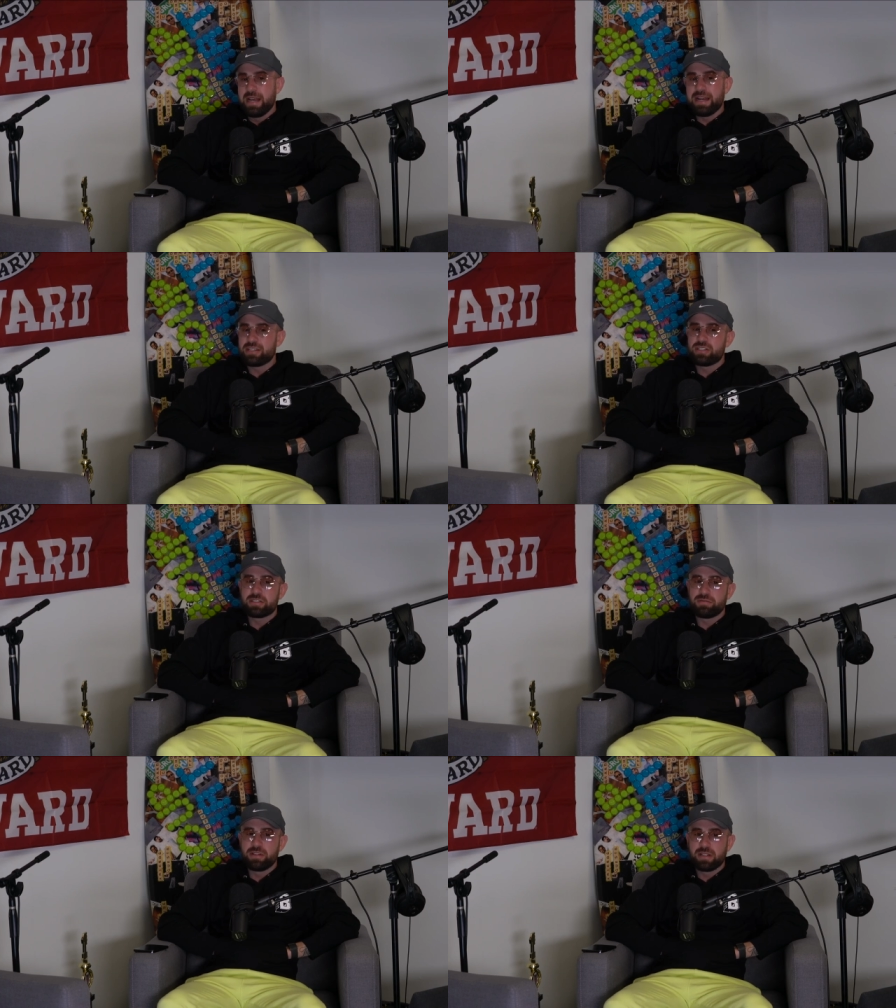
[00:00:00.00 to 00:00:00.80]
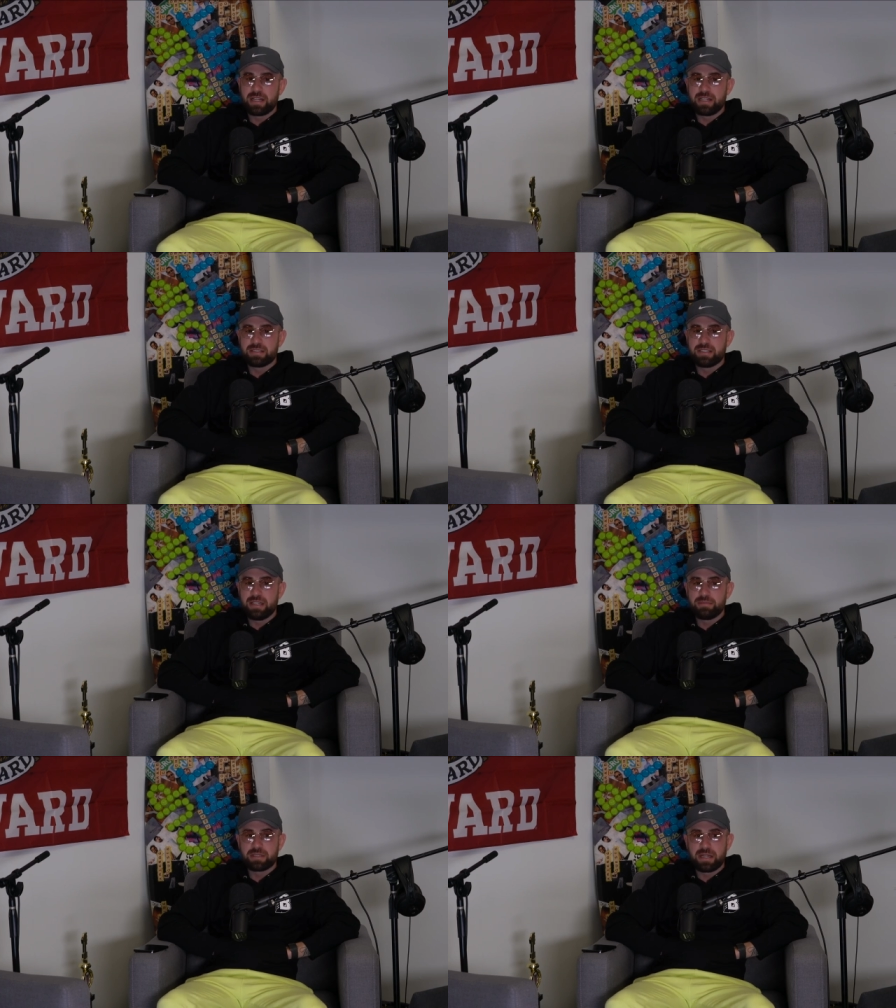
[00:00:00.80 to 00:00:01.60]
And I just feel like it
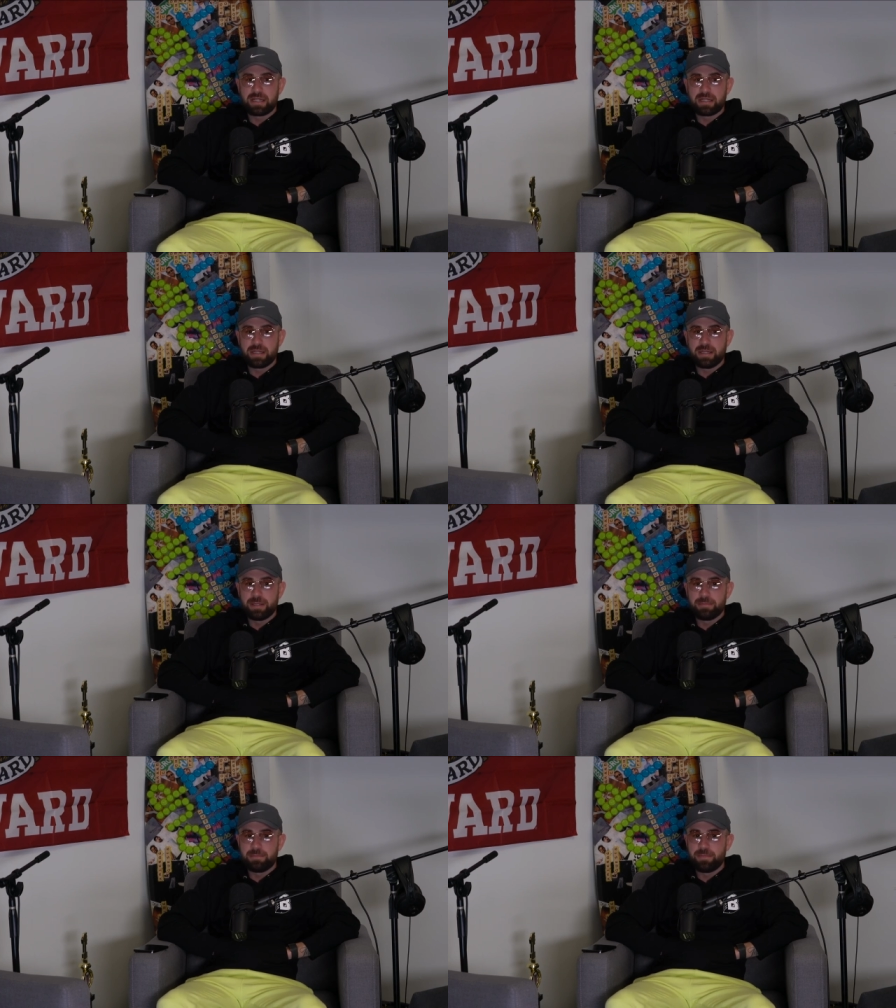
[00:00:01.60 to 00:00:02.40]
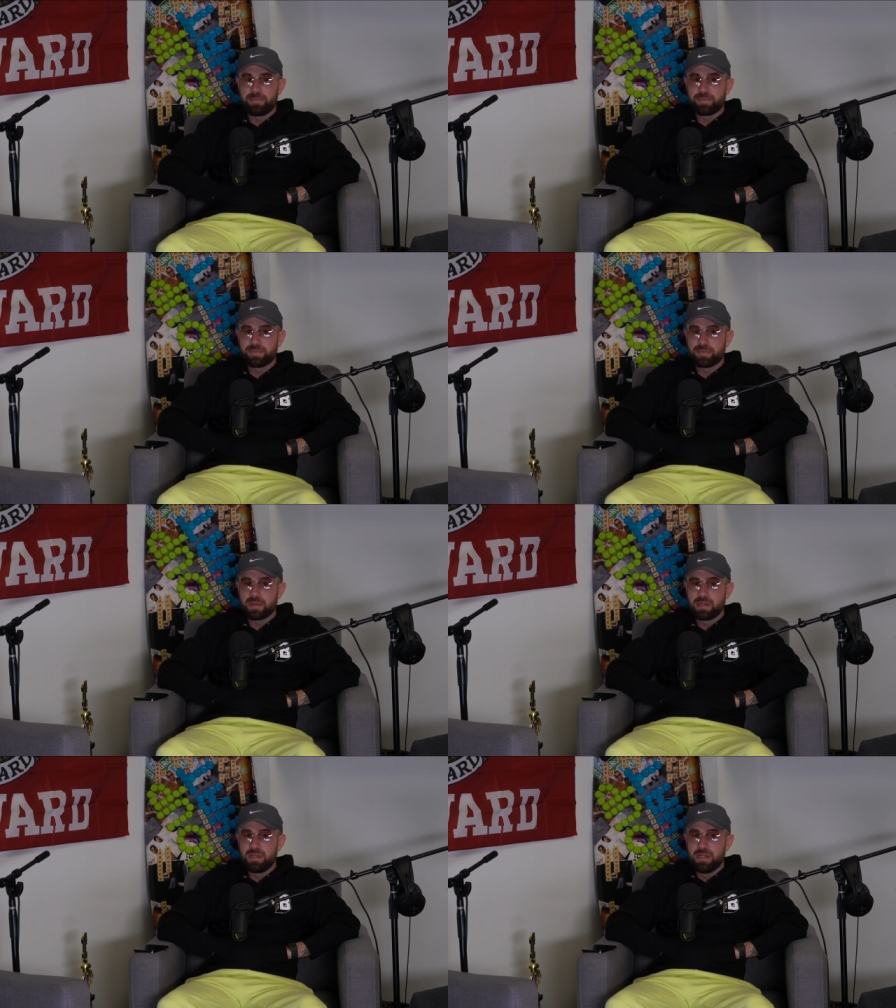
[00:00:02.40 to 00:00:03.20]
seems like um,
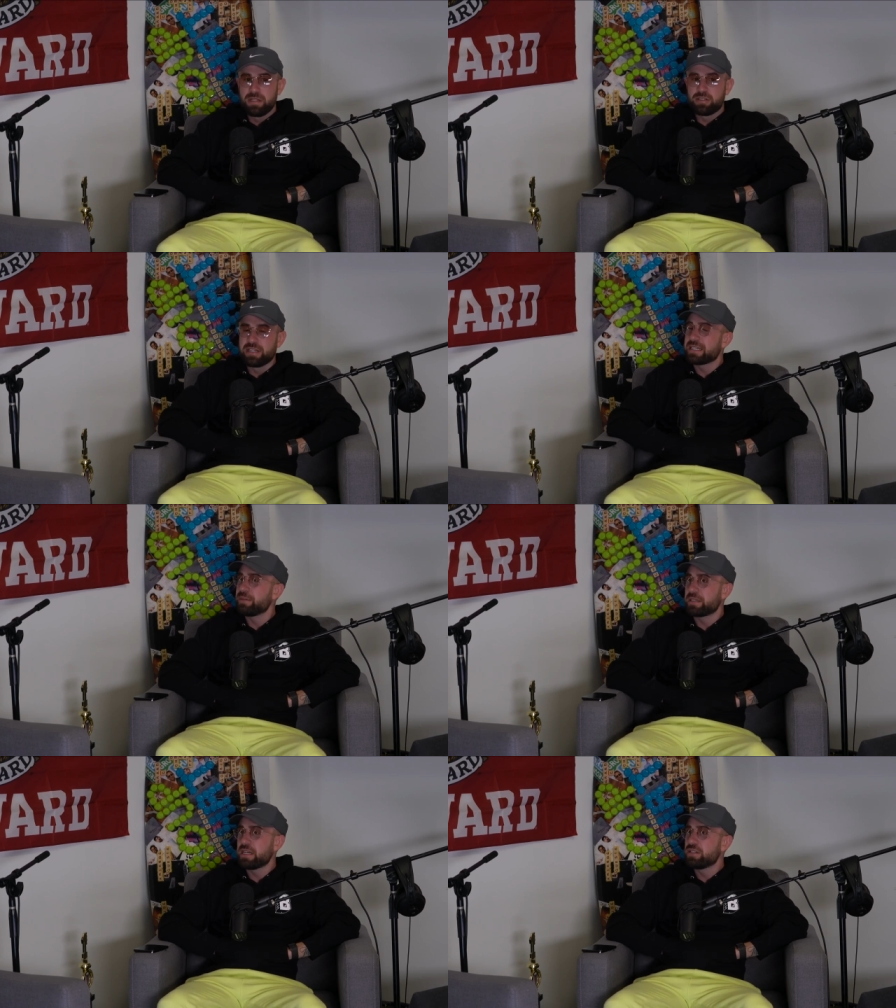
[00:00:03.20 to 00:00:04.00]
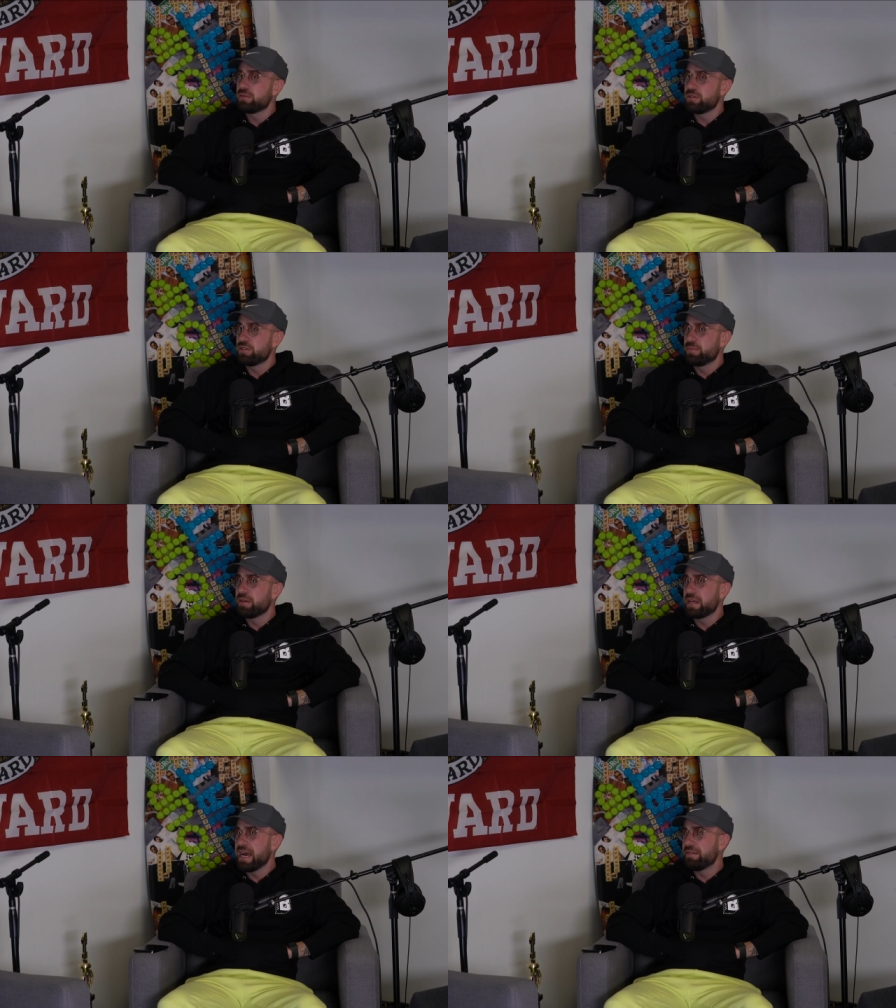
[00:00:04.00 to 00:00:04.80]
there's an expectation that you should be
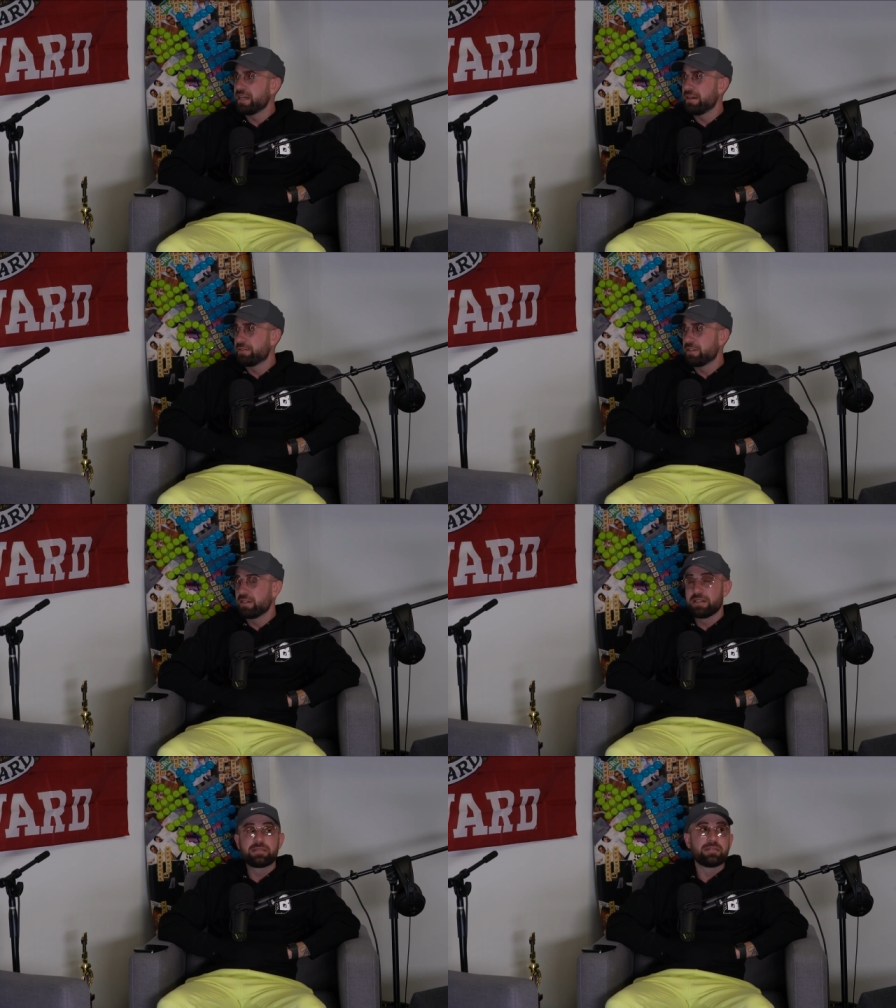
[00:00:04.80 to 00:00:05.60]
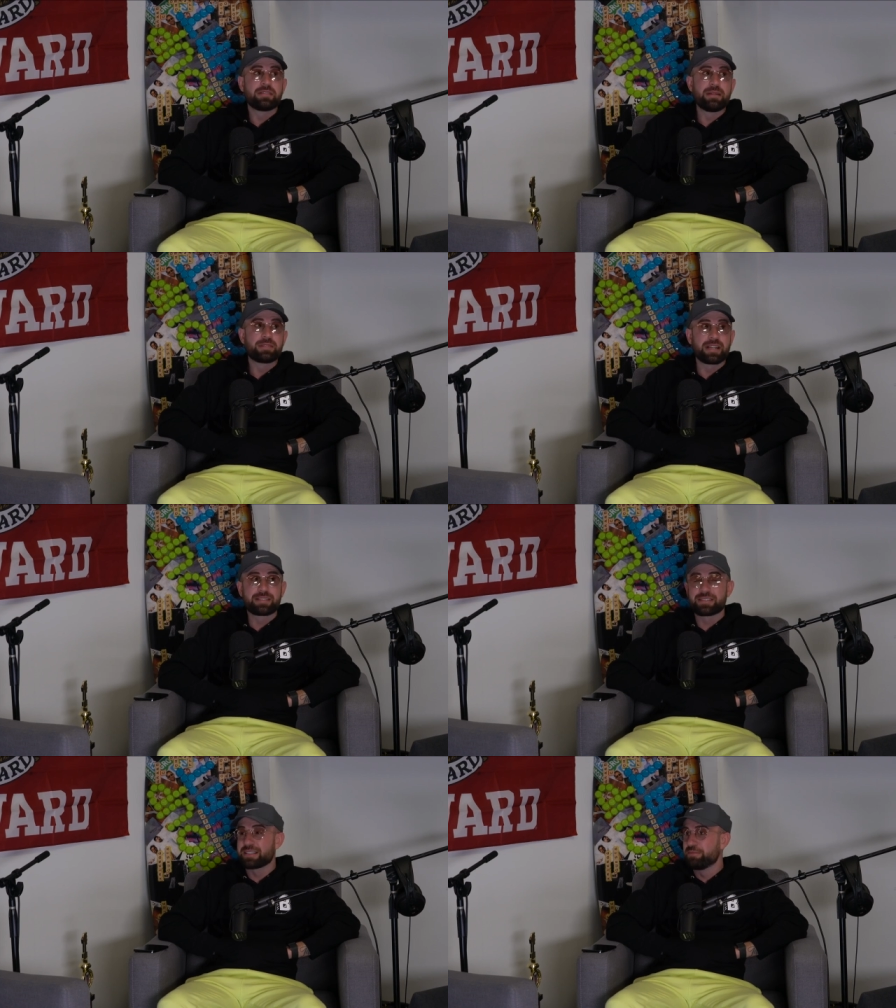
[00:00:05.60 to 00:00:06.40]
able to have it after it seems
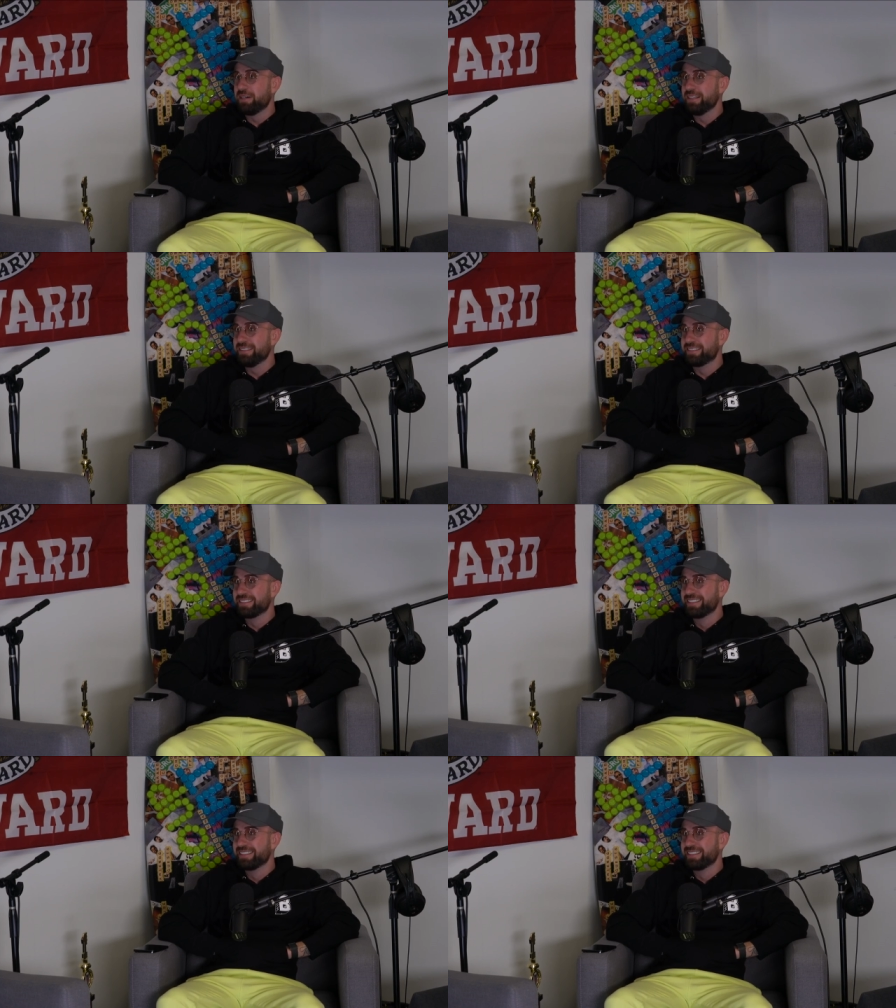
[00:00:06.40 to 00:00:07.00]
like six months,